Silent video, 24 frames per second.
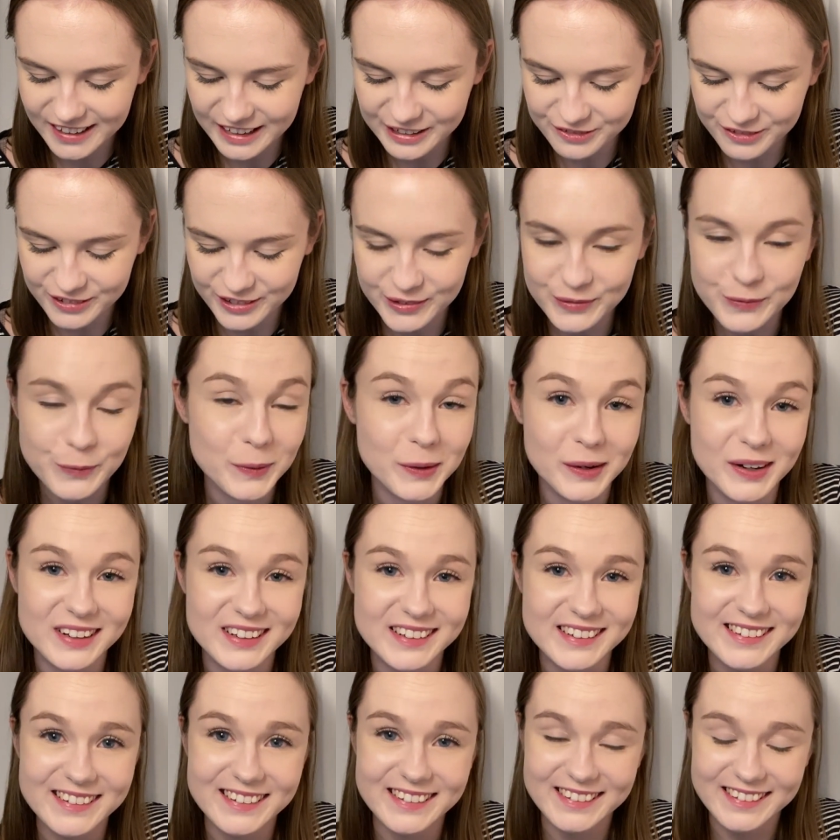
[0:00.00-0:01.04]
different
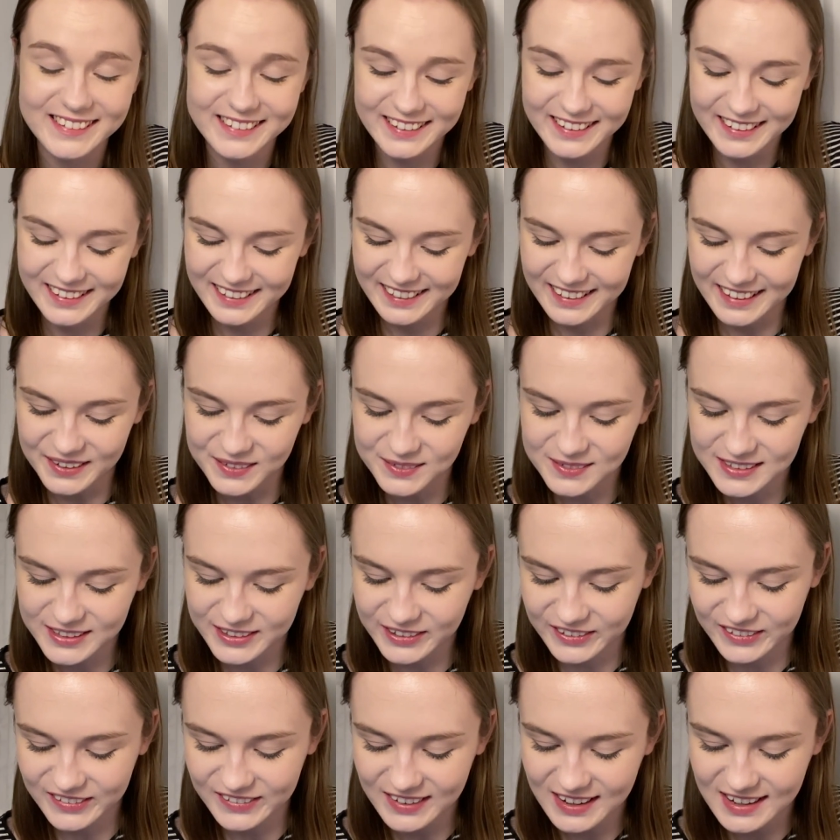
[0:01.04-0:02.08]
words. That
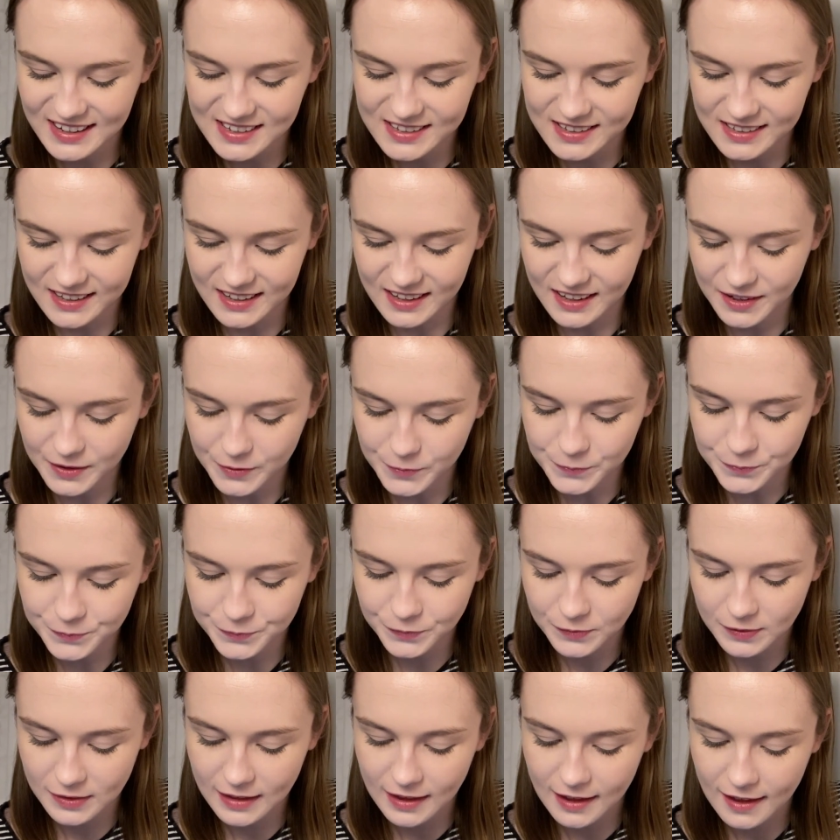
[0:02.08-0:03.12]
was crazy.
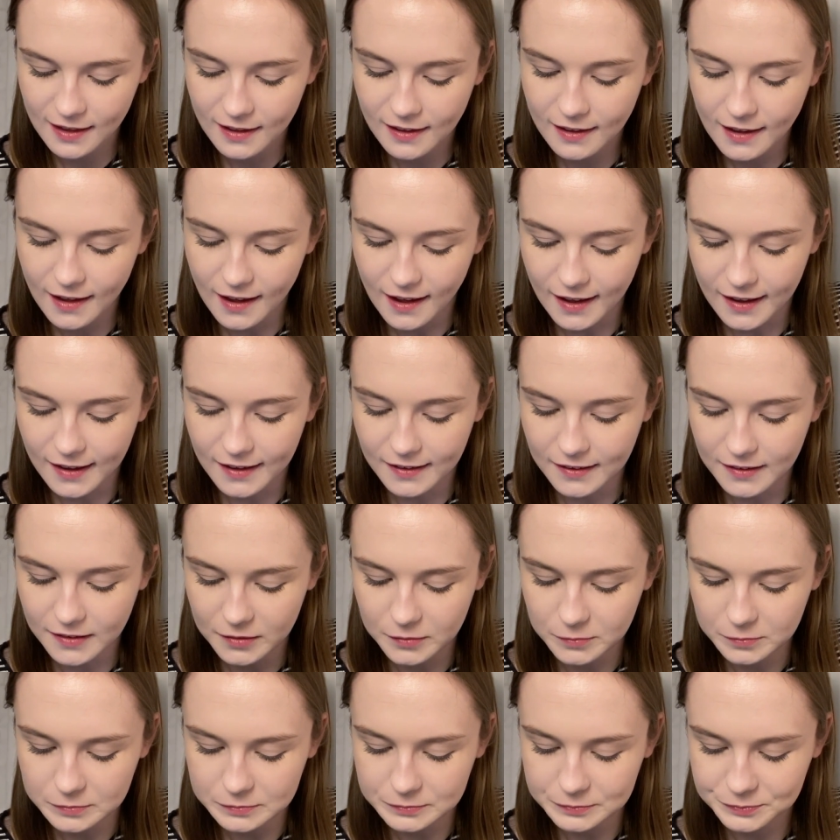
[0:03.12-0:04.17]

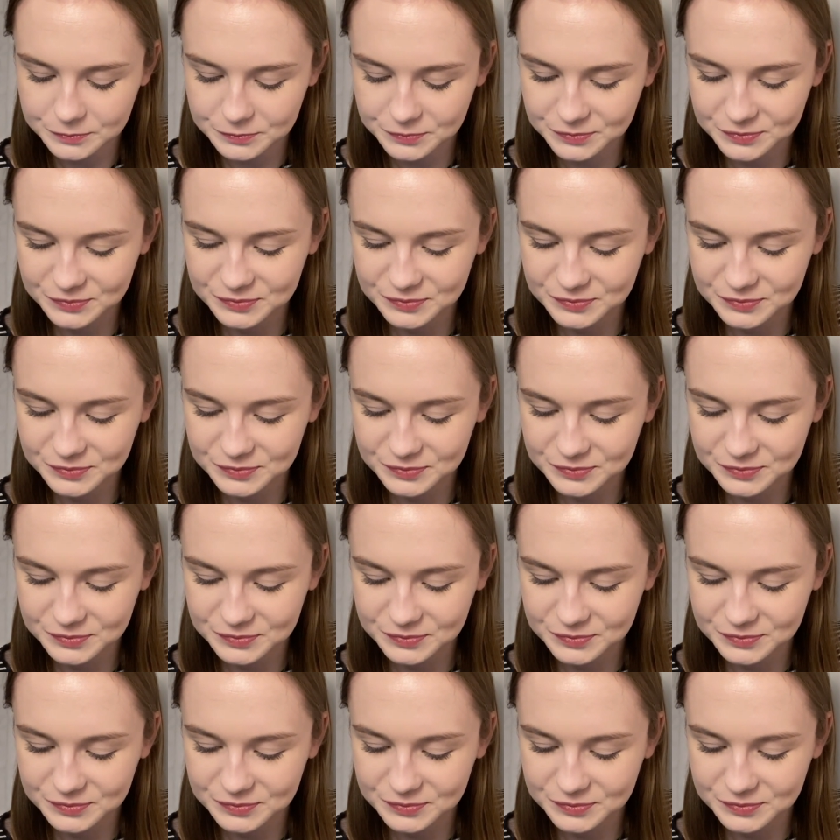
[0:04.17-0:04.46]
I